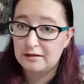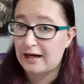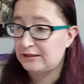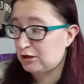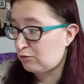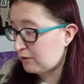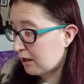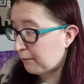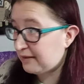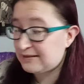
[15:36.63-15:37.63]
I don't know,
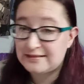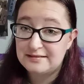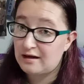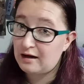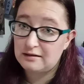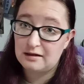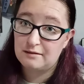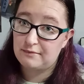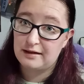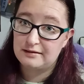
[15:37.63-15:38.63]
but this is not done
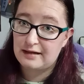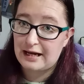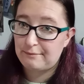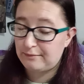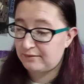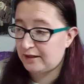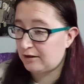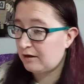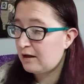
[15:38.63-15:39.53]
by Happy Planner.